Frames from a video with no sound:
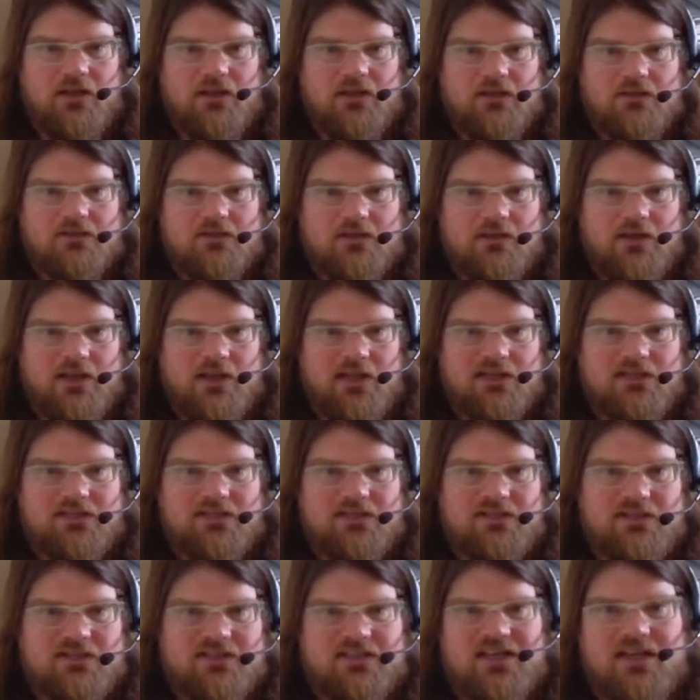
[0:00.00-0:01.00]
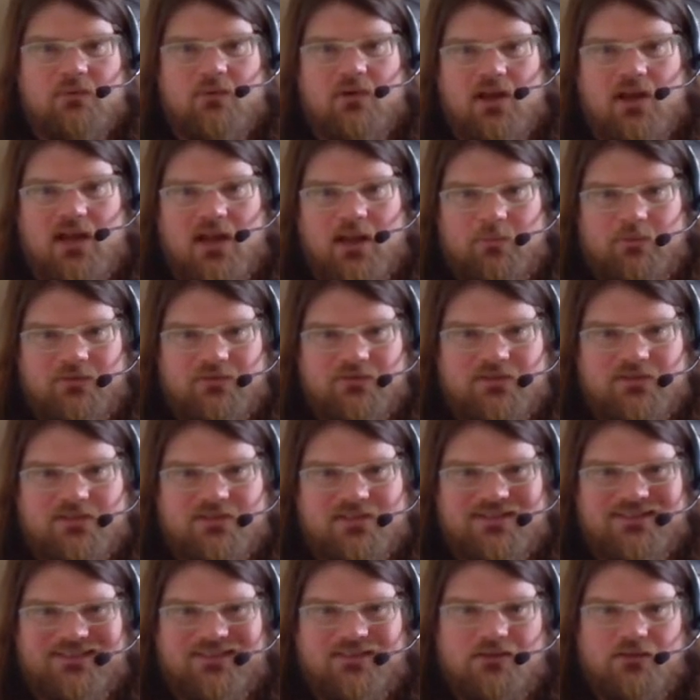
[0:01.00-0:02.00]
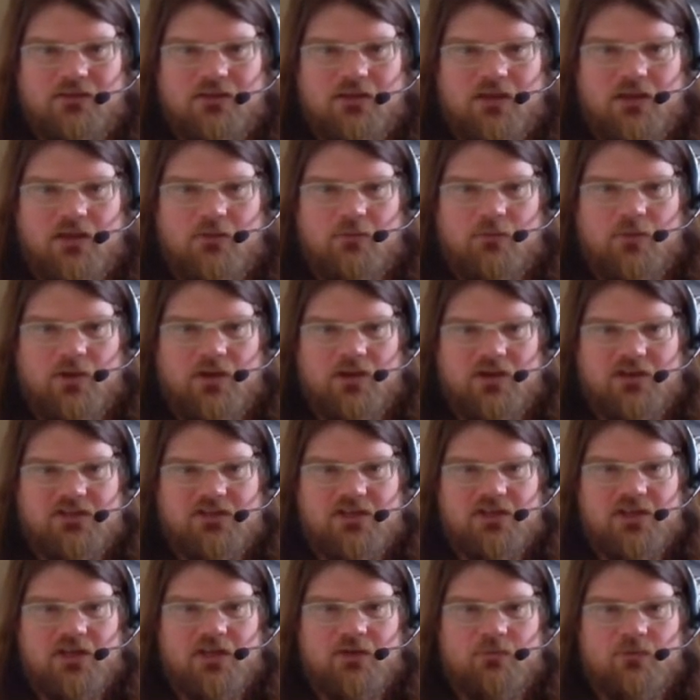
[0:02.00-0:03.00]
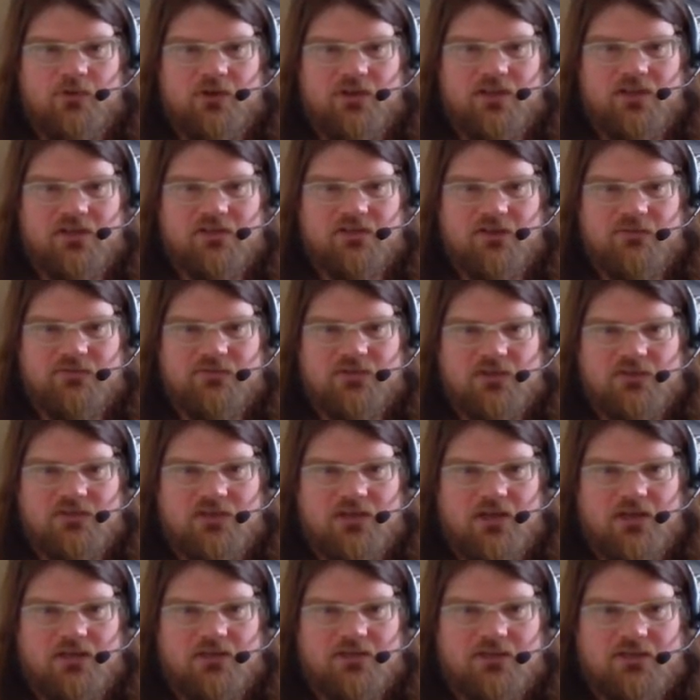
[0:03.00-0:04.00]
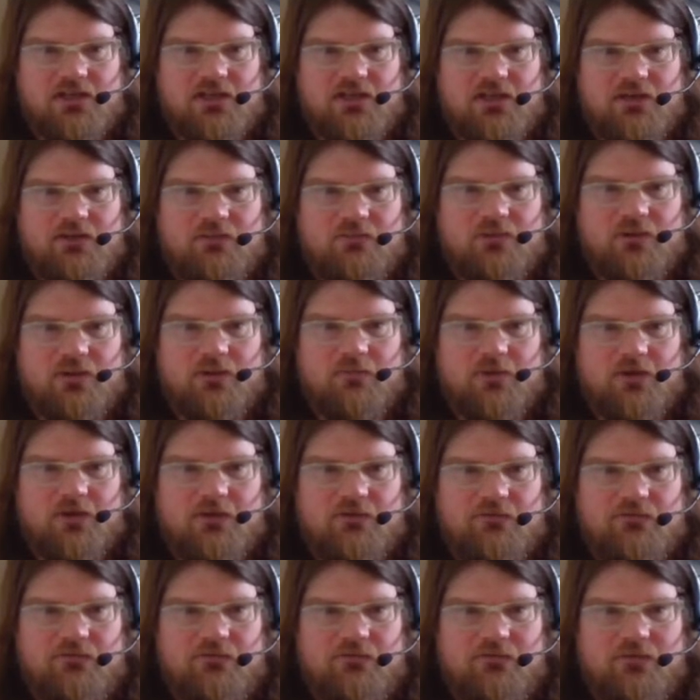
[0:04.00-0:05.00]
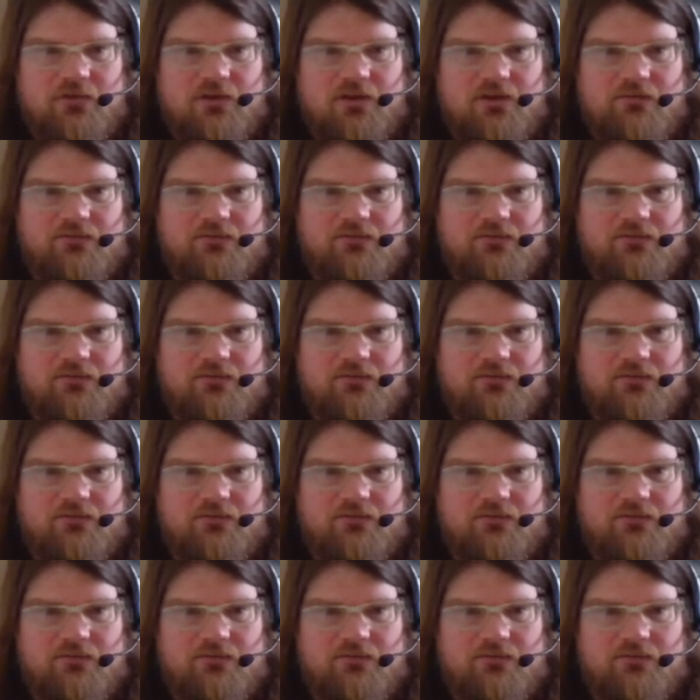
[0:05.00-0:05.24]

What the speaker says: So let's just see what happens when I turn one of these off. So turn one of them off.